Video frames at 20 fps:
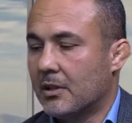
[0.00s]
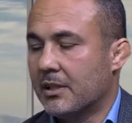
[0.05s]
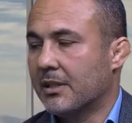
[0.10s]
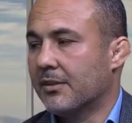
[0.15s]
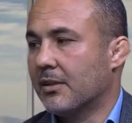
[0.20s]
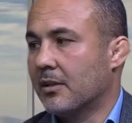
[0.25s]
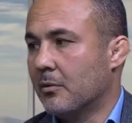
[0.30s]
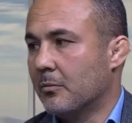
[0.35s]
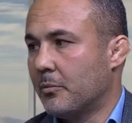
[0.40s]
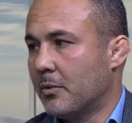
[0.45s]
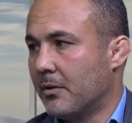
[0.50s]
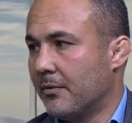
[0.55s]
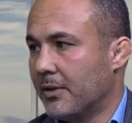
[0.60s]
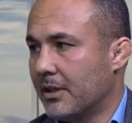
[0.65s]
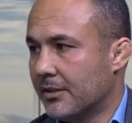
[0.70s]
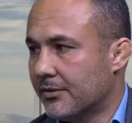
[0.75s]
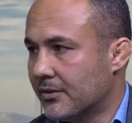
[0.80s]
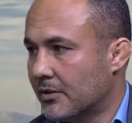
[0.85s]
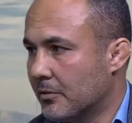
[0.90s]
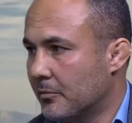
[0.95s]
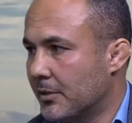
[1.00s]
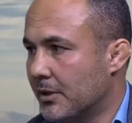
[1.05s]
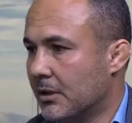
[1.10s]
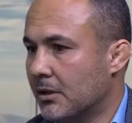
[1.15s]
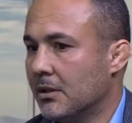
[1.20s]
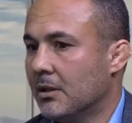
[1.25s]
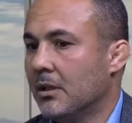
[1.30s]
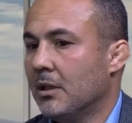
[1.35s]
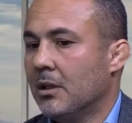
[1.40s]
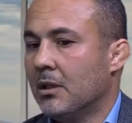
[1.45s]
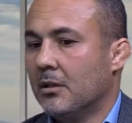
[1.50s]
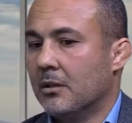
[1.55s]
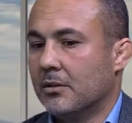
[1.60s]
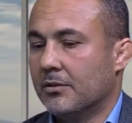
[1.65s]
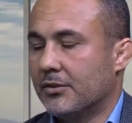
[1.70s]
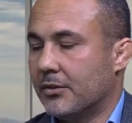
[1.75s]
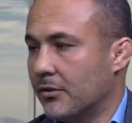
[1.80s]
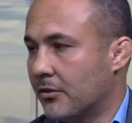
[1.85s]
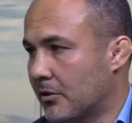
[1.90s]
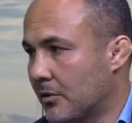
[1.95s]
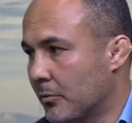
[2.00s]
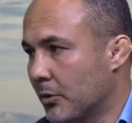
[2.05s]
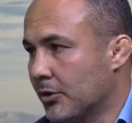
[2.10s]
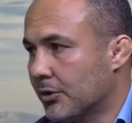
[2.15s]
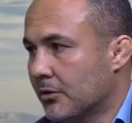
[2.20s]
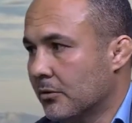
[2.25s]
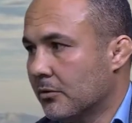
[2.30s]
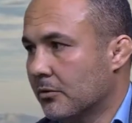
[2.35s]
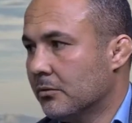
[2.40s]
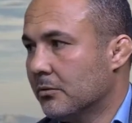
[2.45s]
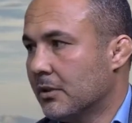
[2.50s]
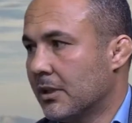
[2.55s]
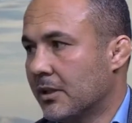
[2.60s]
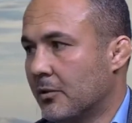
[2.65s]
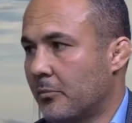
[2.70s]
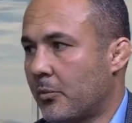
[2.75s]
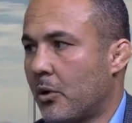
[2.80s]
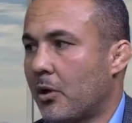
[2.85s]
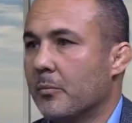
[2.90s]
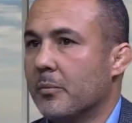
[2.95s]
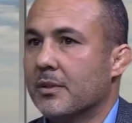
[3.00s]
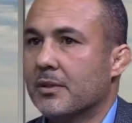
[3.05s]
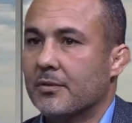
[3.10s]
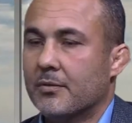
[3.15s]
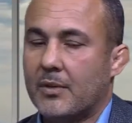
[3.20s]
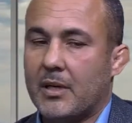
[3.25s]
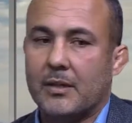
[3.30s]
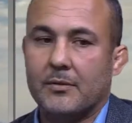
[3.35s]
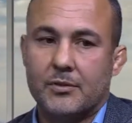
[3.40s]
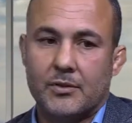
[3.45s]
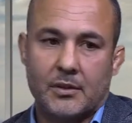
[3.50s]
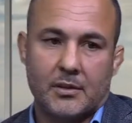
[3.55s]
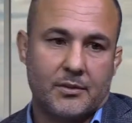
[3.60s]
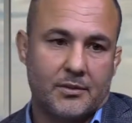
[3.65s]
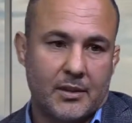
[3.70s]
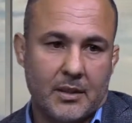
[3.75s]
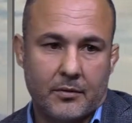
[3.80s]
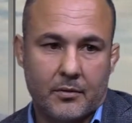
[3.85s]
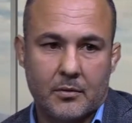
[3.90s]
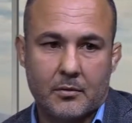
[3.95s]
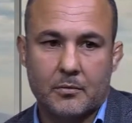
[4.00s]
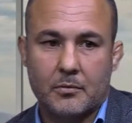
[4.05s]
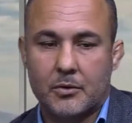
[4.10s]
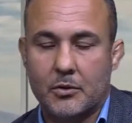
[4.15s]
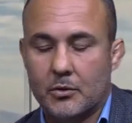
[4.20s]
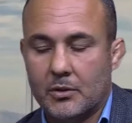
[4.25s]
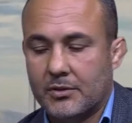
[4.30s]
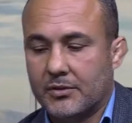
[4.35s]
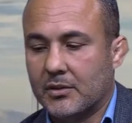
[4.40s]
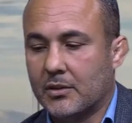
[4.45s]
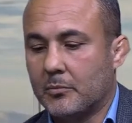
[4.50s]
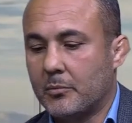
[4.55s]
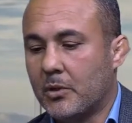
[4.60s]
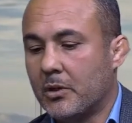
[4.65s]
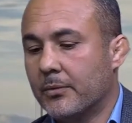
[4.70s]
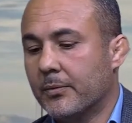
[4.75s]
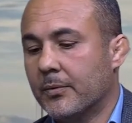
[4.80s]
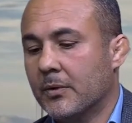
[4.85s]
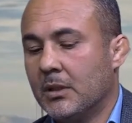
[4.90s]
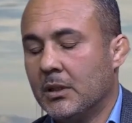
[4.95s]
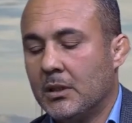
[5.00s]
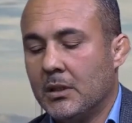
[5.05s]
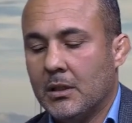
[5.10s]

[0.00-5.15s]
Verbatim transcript: Anything above that is going to be considered commercial, like apartments, five, six, seven units and above.